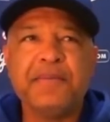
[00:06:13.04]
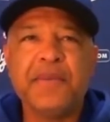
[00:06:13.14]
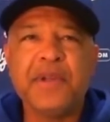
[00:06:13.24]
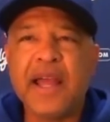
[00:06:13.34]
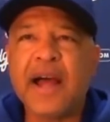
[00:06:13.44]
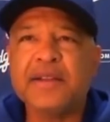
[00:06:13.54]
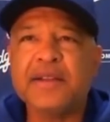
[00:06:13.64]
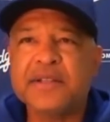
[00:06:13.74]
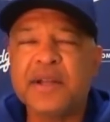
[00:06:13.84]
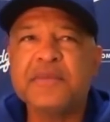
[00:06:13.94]
yeah,
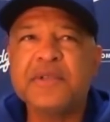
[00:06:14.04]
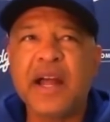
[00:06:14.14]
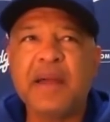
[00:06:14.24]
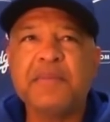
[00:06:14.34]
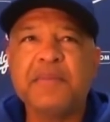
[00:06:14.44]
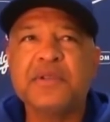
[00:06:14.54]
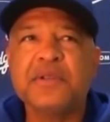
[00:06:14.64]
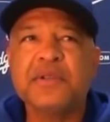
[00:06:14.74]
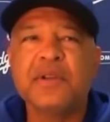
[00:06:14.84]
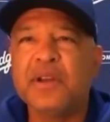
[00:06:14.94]

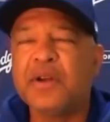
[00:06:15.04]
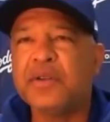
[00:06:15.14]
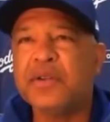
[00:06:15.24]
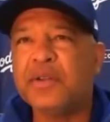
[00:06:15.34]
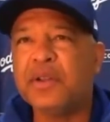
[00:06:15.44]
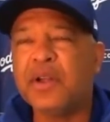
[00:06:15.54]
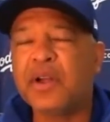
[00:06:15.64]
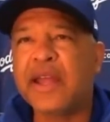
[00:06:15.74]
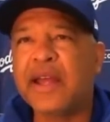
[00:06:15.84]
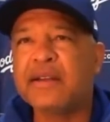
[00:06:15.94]
sometimes, you know, you
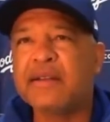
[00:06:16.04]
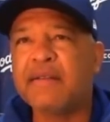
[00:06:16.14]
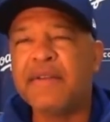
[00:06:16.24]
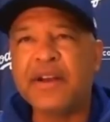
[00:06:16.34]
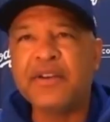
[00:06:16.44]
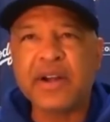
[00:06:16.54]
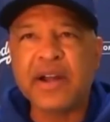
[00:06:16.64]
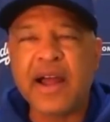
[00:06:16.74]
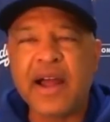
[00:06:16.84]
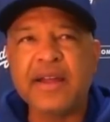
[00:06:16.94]
look at the veteran
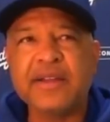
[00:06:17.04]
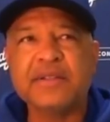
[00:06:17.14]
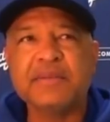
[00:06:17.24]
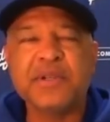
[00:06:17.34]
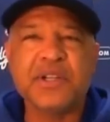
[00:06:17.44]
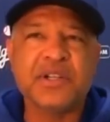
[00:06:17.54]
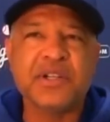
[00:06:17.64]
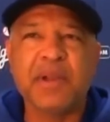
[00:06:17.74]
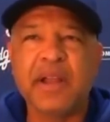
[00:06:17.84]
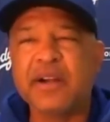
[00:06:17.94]
guys,
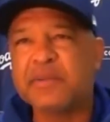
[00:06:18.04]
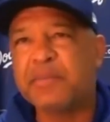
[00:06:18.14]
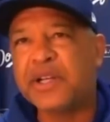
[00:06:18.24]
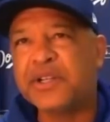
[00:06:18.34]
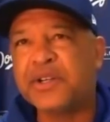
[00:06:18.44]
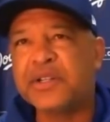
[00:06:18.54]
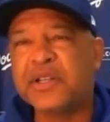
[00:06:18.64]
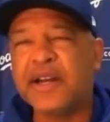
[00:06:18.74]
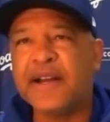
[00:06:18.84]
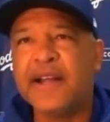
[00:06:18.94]
position players, pitchers,
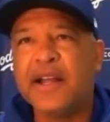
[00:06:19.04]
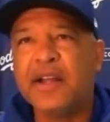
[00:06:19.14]
and